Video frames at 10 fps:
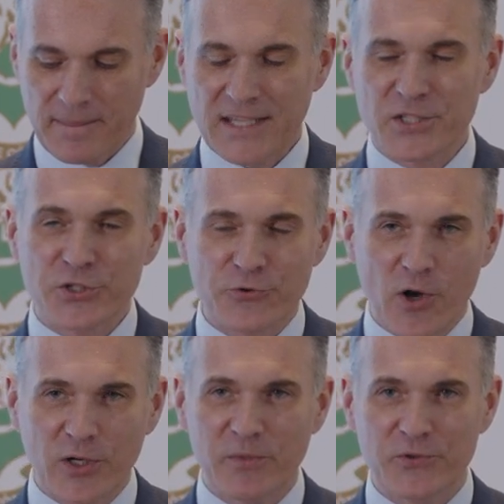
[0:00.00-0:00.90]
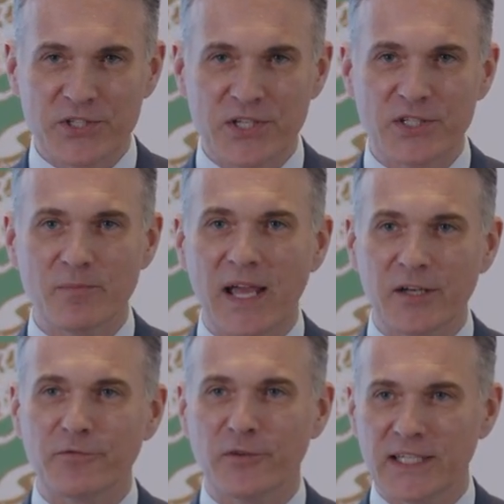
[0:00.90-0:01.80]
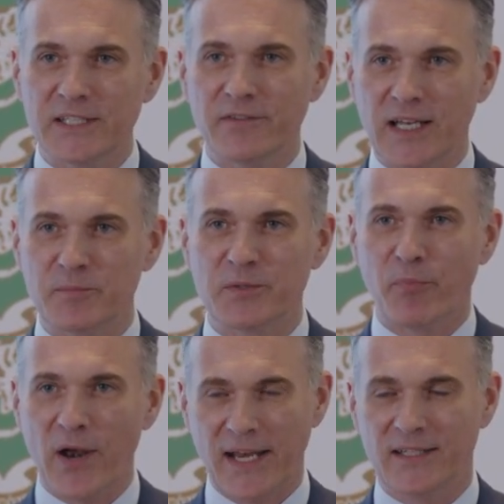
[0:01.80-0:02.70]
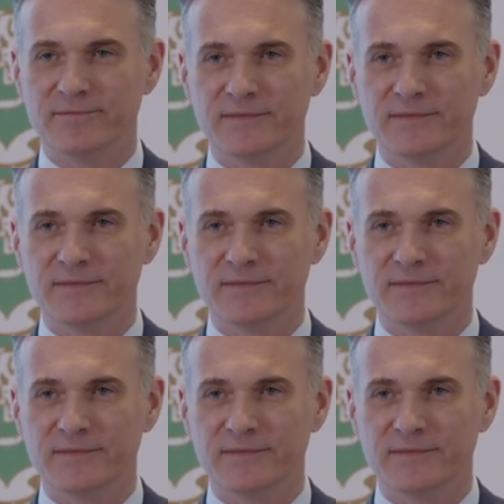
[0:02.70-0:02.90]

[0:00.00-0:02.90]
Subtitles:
That's a strong immune system and a fully developed brain.